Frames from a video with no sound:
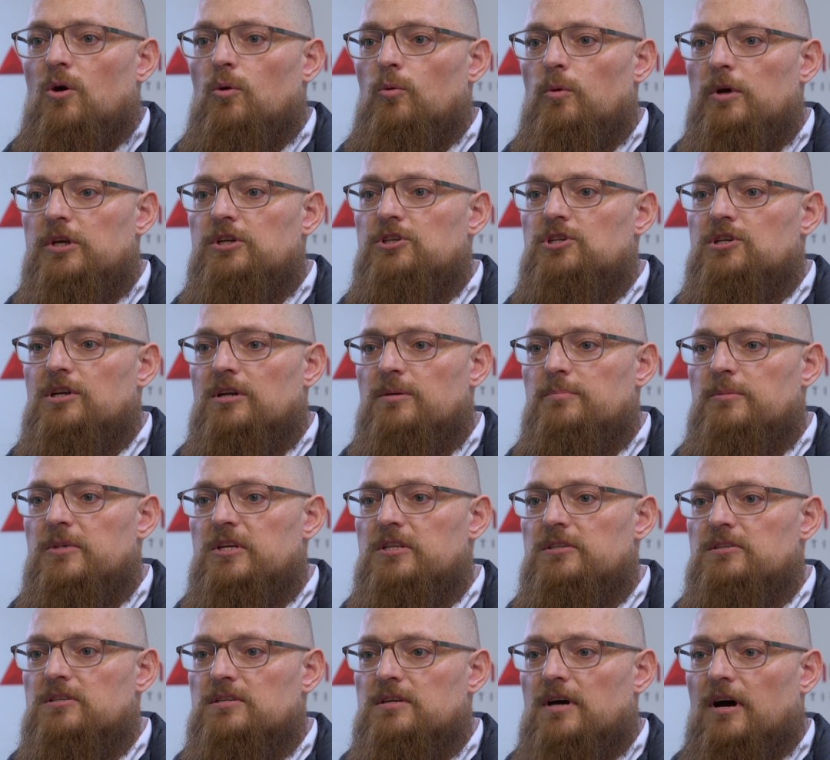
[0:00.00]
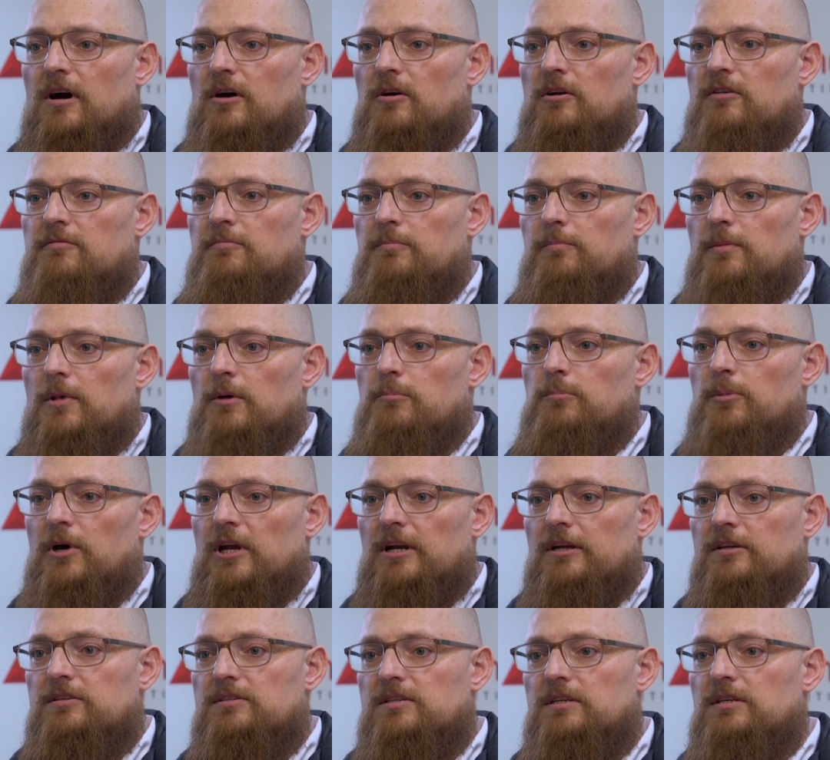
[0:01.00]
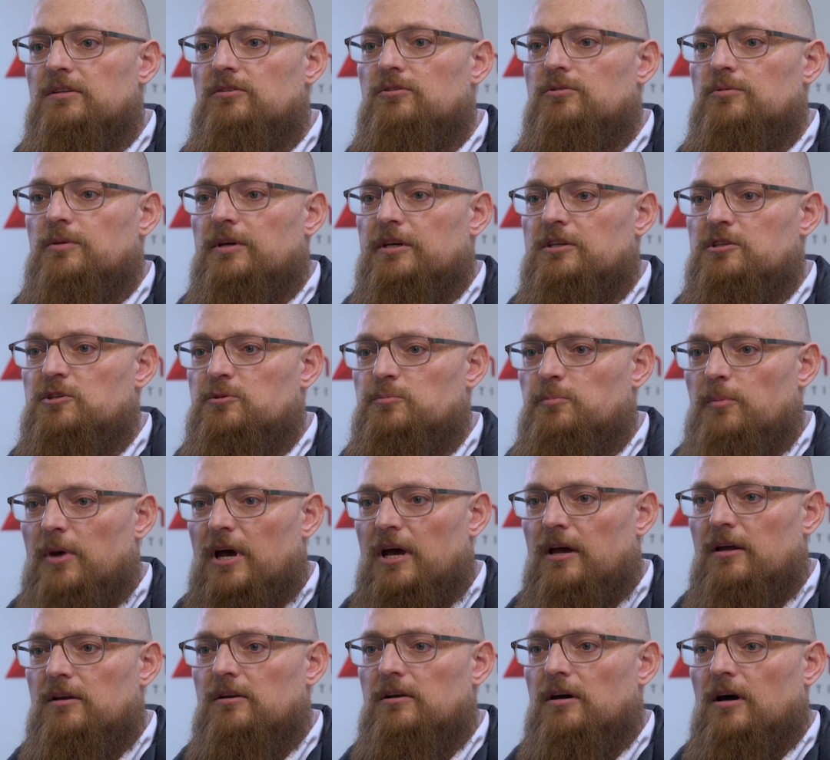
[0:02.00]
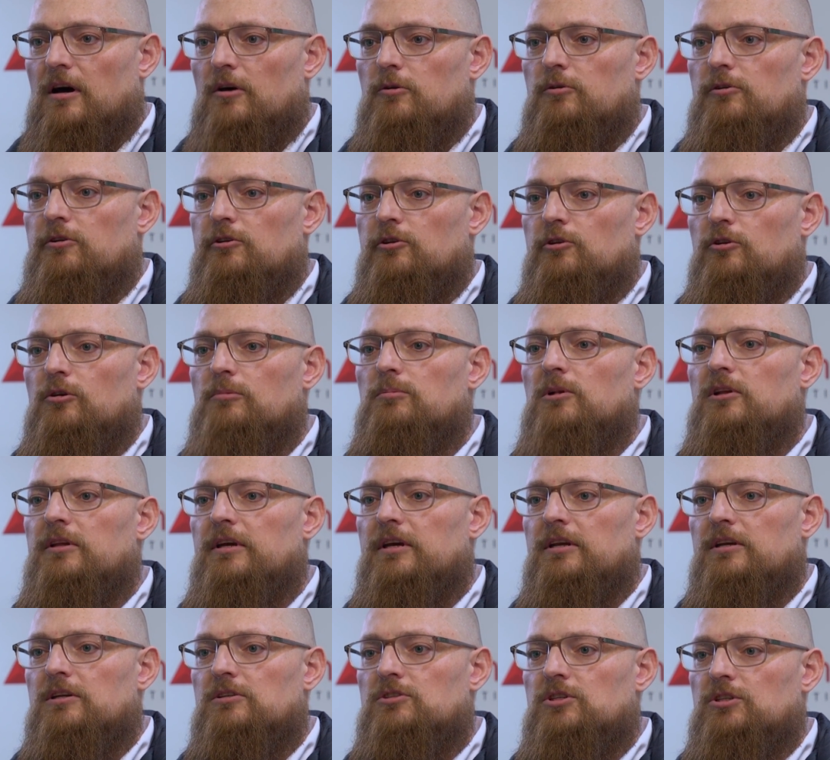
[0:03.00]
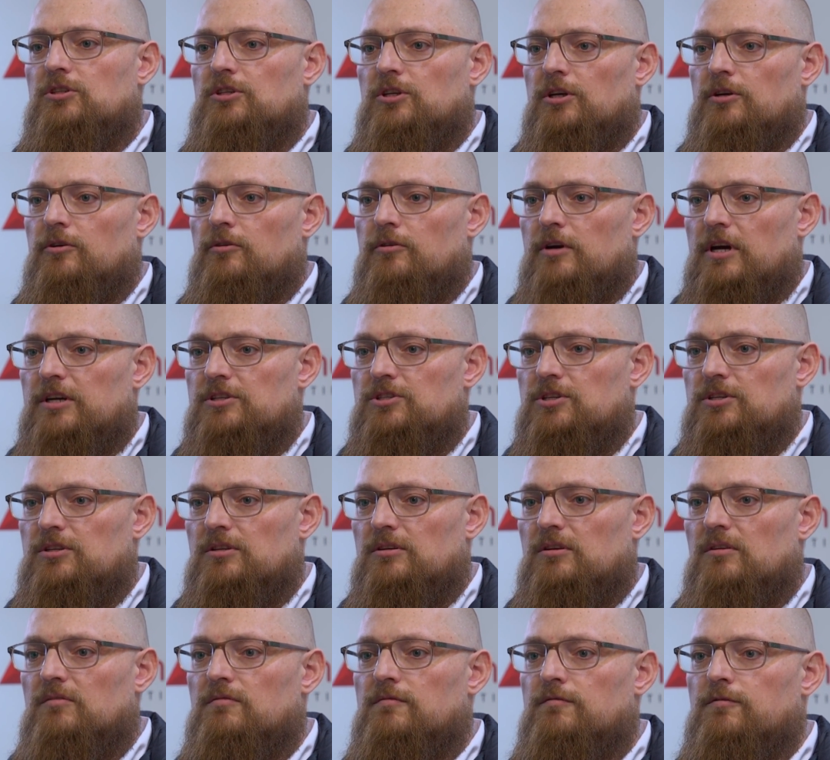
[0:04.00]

which limits our ability to expand our renewable energy generation